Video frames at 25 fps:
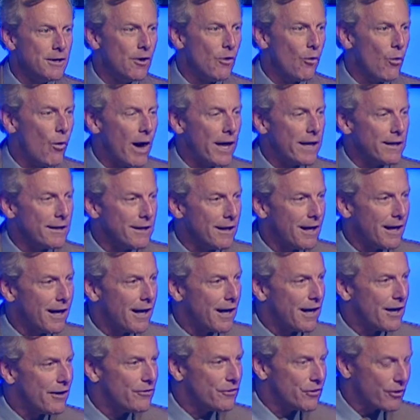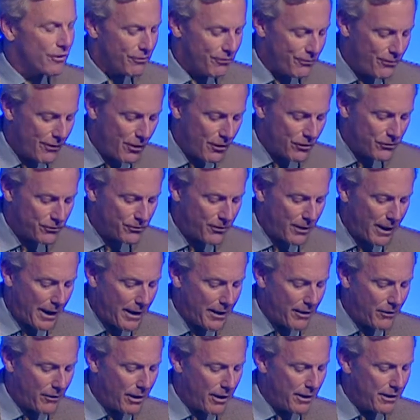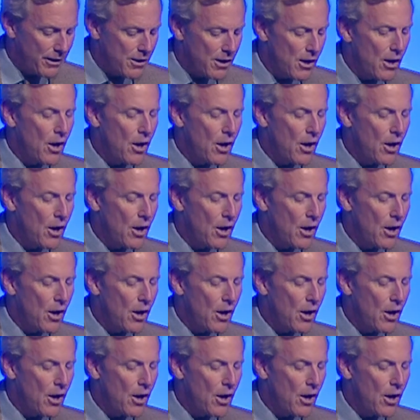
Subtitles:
white lies or false flattery.